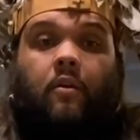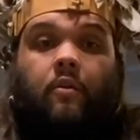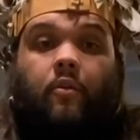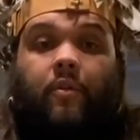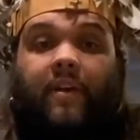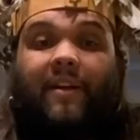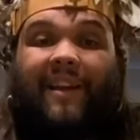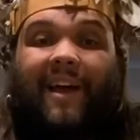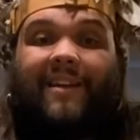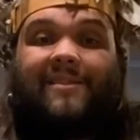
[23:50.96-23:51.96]
North
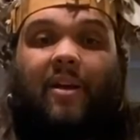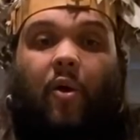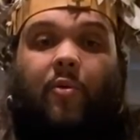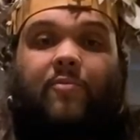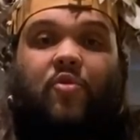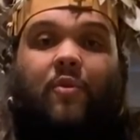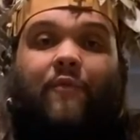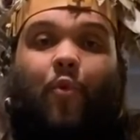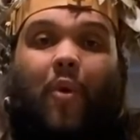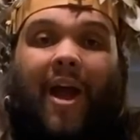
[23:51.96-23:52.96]
Carolina is home to a
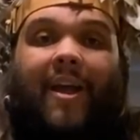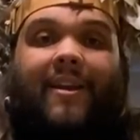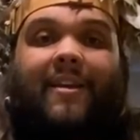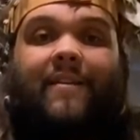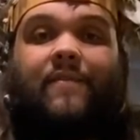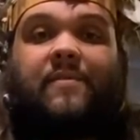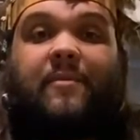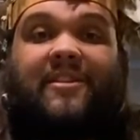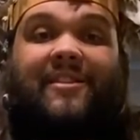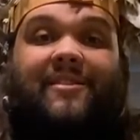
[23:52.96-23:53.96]
variety of
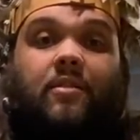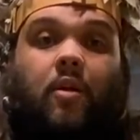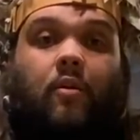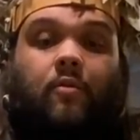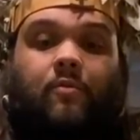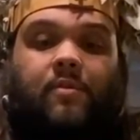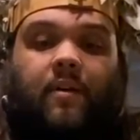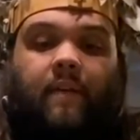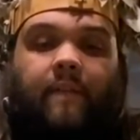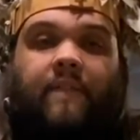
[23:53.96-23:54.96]
species of turtles
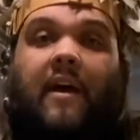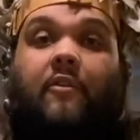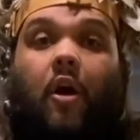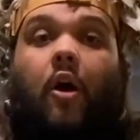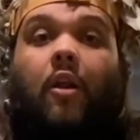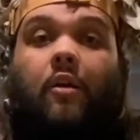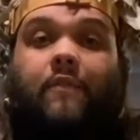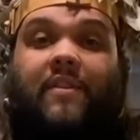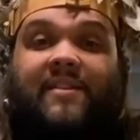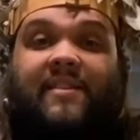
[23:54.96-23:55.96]
found all over
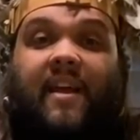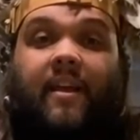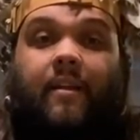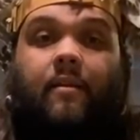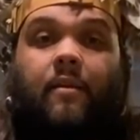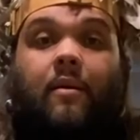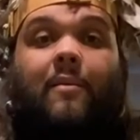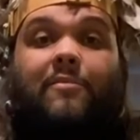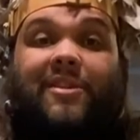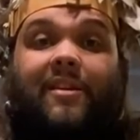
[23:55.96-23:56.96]
the state,
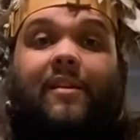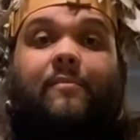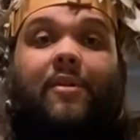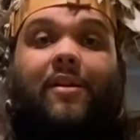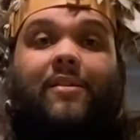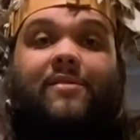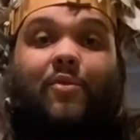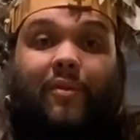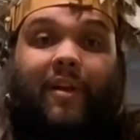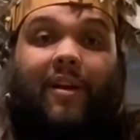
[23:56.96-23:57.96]
particularly because
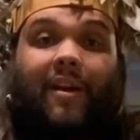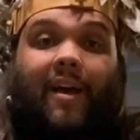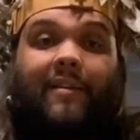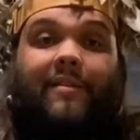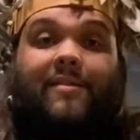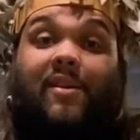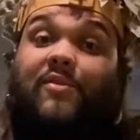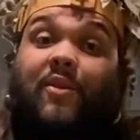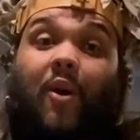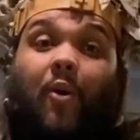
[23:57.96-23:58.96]
North Carolina is
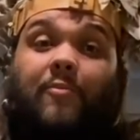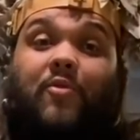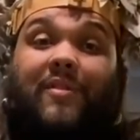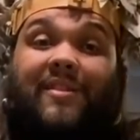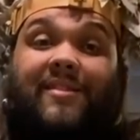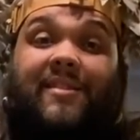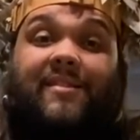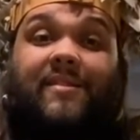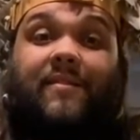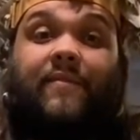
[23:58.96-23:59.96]
also home to an
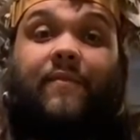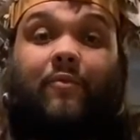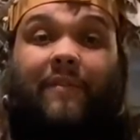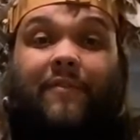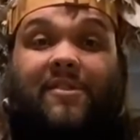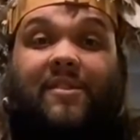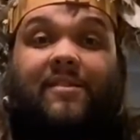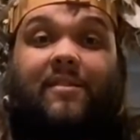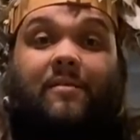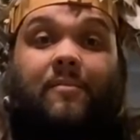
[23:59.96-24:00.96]
extensive river
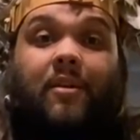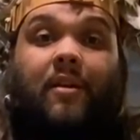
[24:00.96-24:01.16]
system,